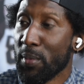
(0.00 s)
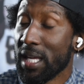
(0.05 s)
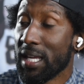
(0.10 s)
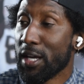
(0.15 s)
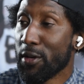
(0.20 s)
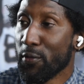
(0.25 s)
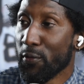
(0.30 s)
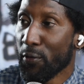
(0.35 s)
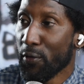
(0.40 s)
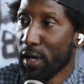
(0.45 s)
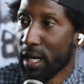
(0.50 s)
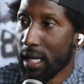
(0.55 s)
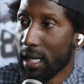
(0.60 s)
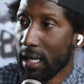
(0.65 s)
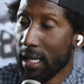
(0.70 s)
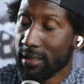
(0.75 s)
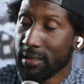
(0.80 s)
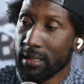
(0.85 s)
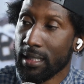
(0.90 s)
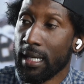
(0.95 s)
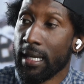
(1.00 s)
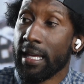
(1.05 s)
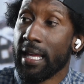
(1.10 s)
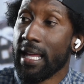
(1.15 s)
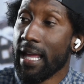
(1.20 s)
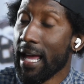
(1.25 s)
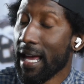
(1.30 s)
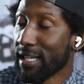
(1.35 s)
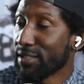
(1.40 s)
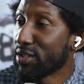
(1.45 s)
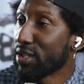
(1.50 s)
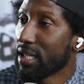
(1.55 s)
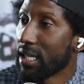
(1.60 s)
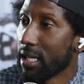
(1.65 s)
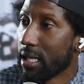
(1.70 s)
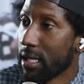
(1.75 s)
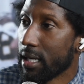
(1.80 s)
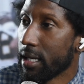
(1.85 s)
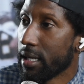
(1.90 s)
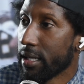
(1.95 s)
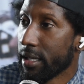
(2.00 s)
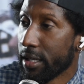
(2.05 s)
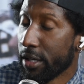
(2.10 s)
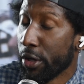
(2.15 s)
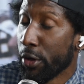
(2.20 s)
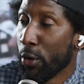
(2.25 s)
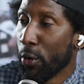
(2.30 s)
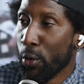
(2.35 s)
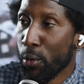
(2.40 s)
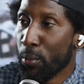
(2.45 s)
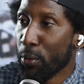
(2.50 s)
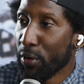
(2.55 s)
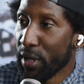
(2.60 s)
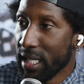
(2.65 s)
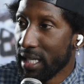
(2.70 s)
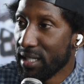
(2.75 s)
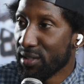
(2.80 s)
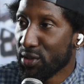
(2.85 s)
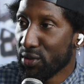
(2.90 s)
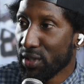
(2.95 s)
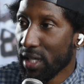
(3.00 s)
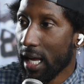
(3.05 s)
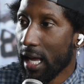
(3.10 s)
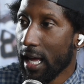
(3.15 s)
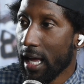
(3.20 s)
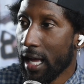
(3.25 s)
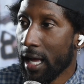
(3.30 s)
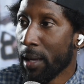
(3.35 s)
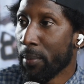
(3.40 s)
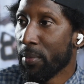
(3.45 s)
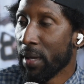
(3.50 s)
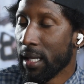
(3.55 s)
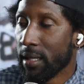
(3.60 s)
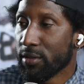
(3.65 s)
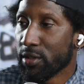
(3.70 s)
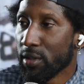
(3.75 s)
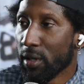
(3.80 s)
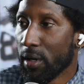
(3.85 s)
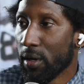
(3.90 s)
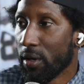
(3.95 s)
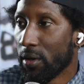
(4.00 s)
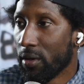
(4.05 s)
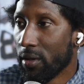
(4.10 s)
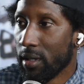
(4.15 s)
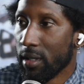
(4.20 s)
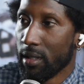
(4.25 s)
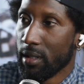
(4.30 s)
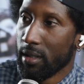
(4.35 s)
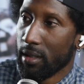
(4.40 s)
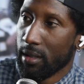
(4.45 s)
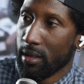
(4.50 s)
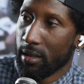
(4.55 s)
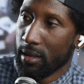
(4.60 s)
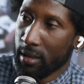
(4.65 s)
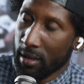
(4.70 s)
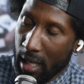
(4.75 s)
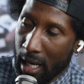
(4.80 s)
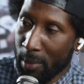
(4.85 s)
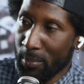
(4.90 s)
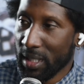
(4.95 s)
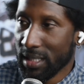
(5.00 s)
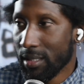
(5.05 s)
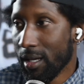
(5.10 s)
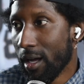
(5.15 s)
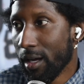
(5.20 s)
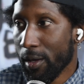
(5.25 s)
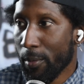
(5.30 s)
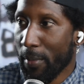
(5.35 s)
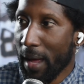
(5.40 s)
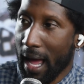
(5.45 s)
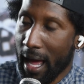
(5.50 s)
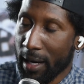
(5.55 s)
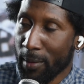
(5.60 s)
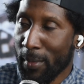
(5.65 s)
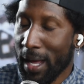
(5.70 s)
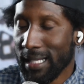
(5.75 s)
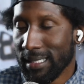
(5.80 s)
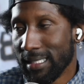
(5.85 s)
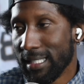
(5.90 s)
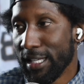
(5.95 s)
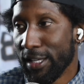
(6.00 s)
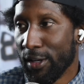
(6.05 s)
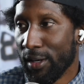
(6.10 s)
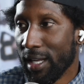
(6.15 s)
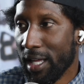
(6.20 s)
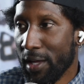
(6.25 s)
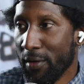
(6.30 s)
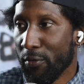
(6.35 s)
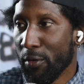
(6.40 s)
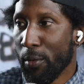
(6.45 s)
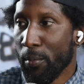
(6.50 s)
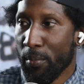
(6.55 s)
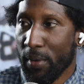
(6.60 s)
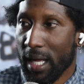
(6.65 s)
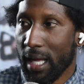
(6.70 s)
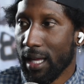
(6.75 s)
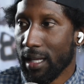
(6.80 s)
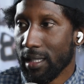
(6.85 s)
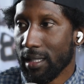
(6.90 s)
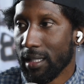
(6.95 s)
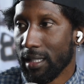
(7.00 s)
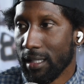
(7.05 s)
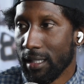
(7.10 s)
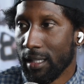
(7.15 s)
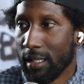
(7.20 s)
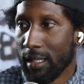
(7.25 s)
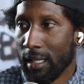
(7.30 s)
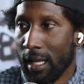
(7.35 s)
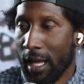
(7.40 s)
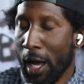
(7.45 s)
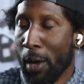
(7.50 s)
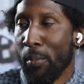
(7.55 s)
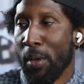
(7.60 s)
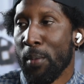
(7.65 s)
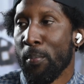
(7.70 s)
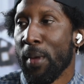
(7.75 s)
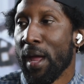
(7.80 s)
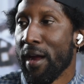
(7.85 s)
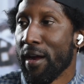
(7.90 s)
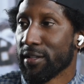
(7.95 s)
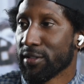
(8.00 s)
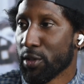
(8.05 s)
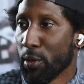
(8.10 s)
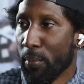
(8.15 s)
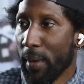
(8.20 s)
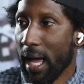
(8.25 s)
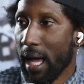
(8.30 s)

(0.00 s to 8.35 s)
me get in front of this. He has to get a Uber Eats job, and so I'm gonna talk about him. I still love him, but I'm embarrassed about it.